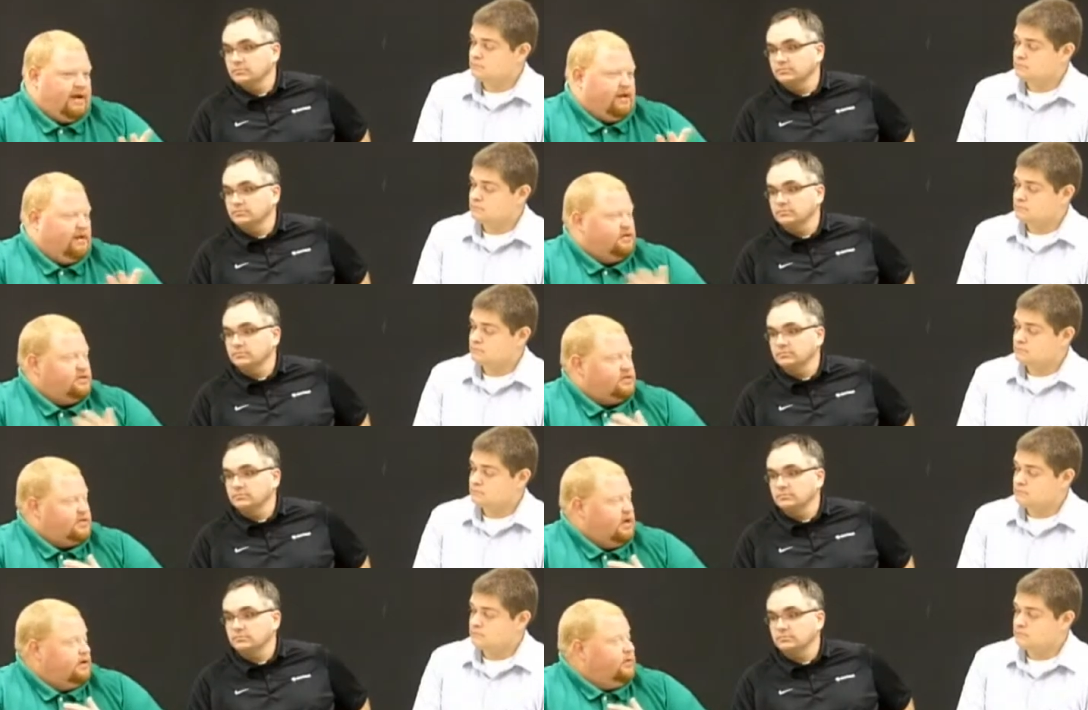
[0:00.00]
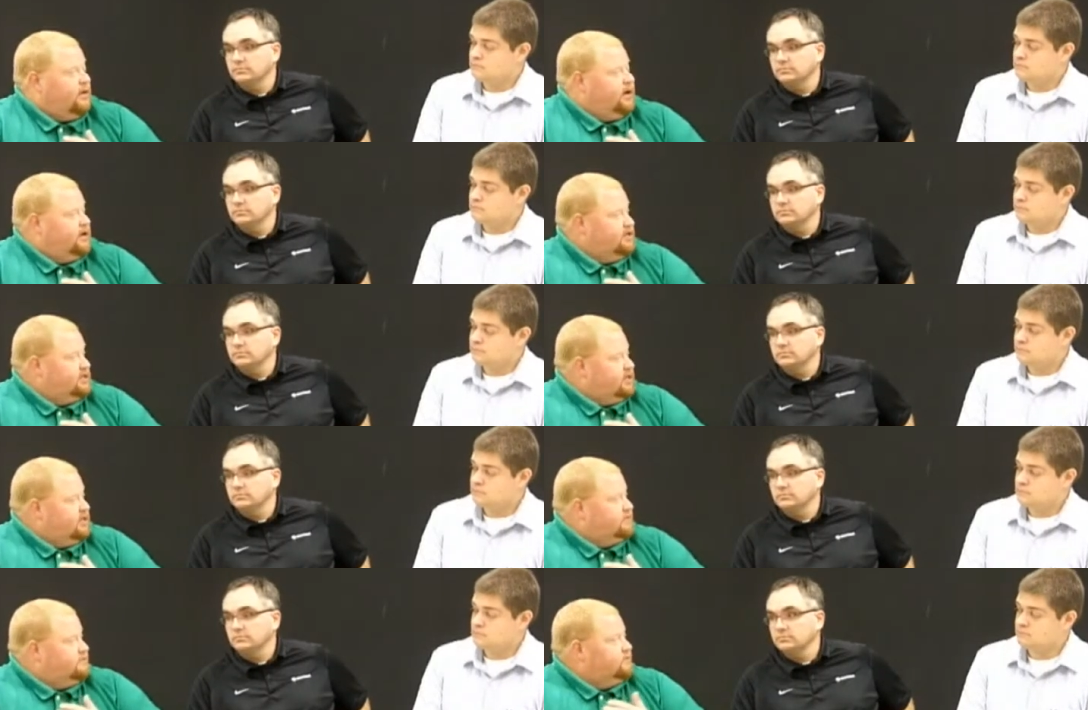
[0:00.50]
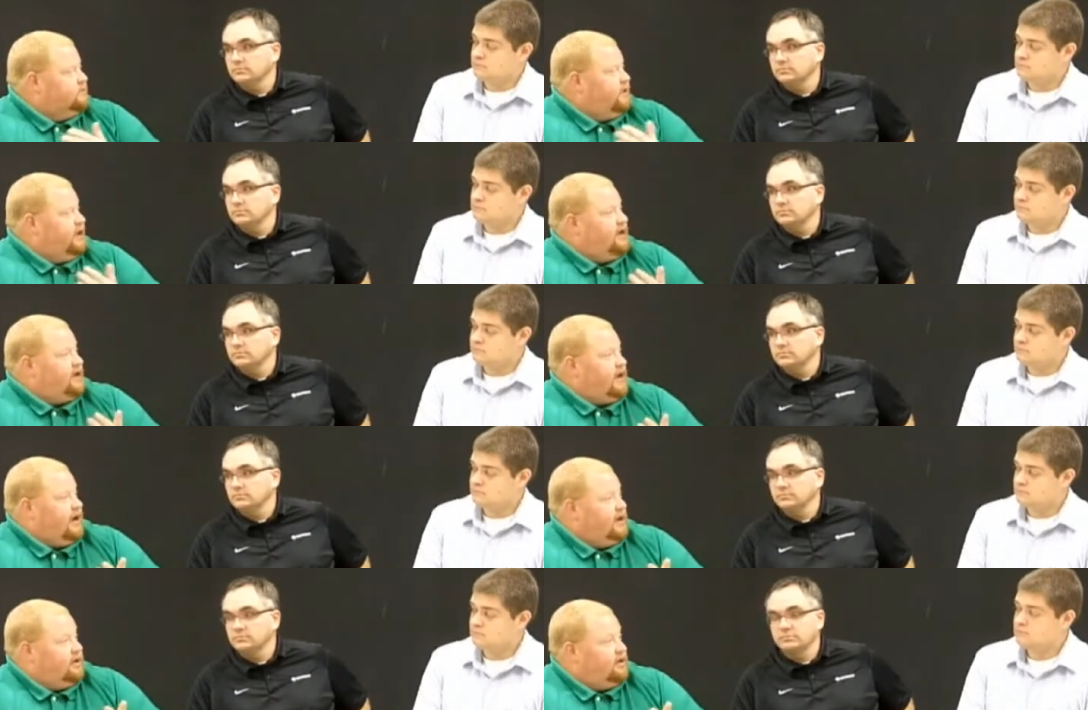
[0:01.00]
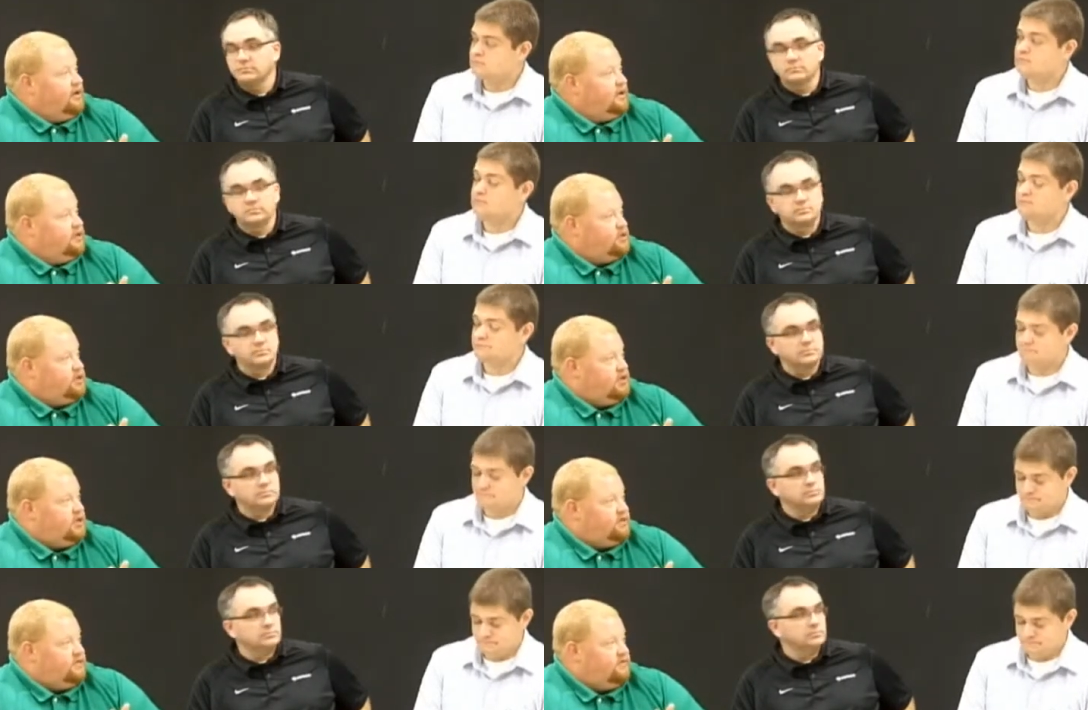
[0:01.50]
Speaker 1: battle of state-ranked teams, Brown County
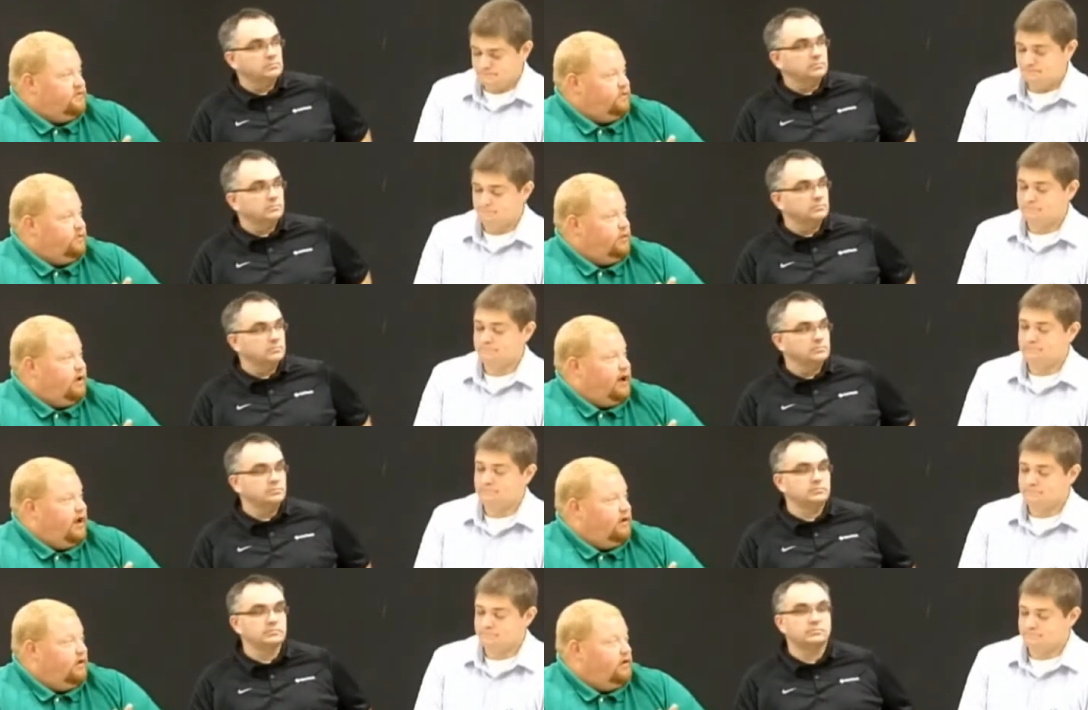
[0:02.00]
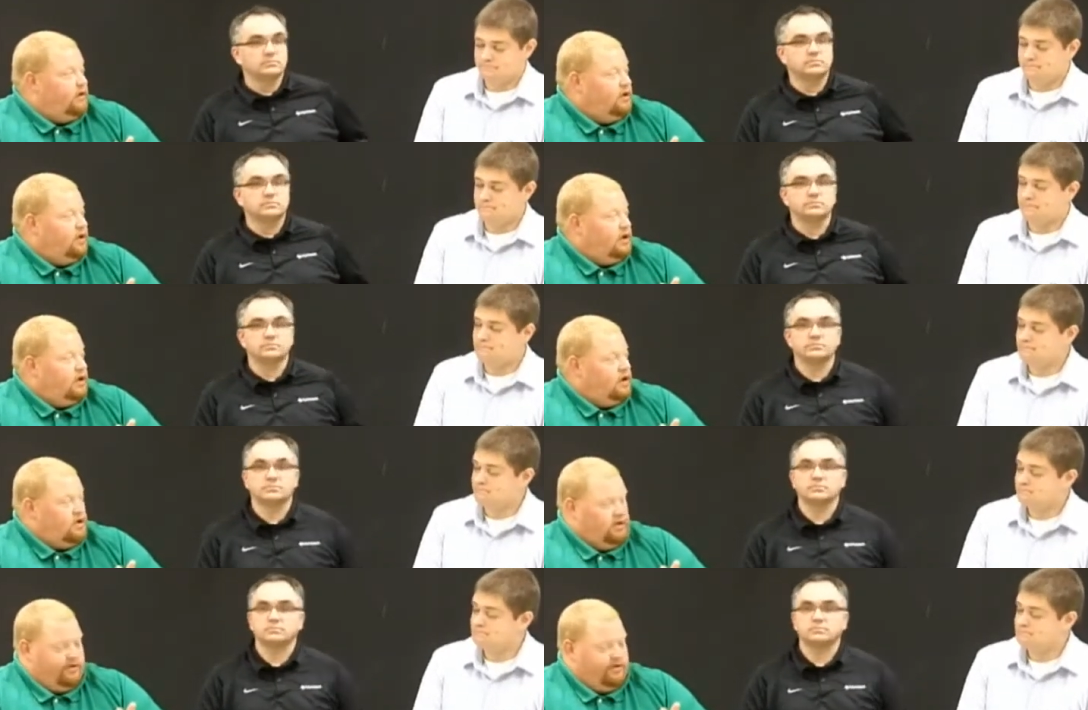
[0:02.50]
against Jacksonville Route.